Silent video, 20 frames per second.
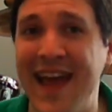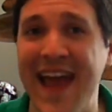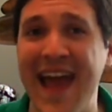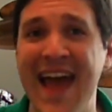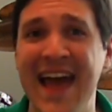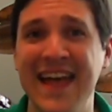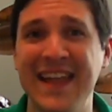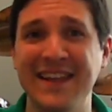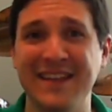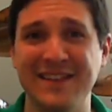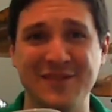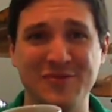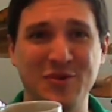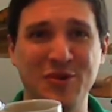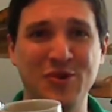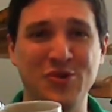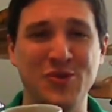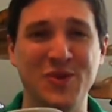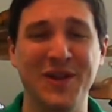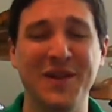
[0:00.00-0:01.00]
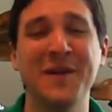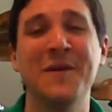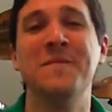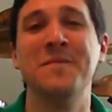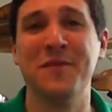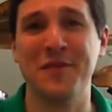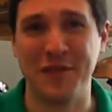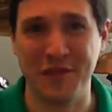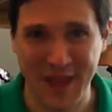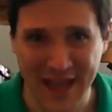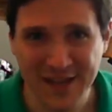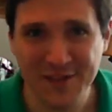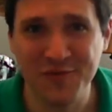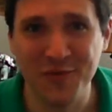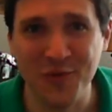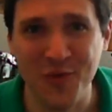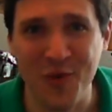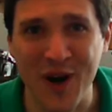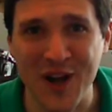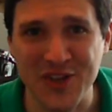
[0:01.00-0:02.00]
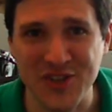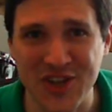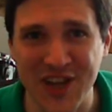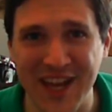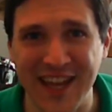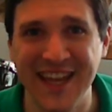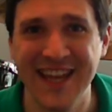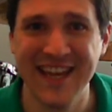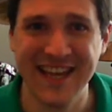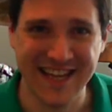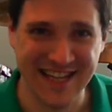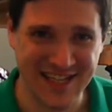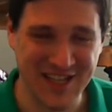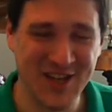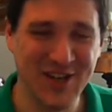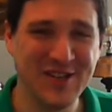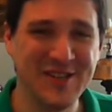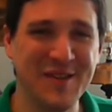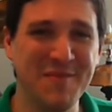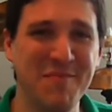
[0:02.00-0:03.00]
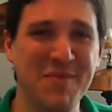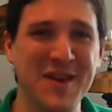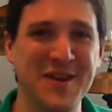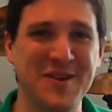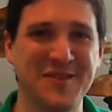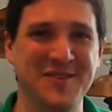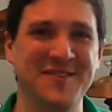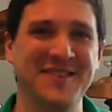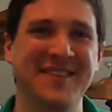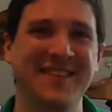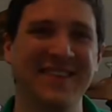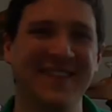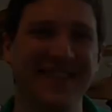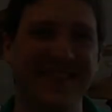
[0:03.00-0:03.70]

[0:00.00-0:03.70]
And as usual, thanks for watching. Cheers on beers!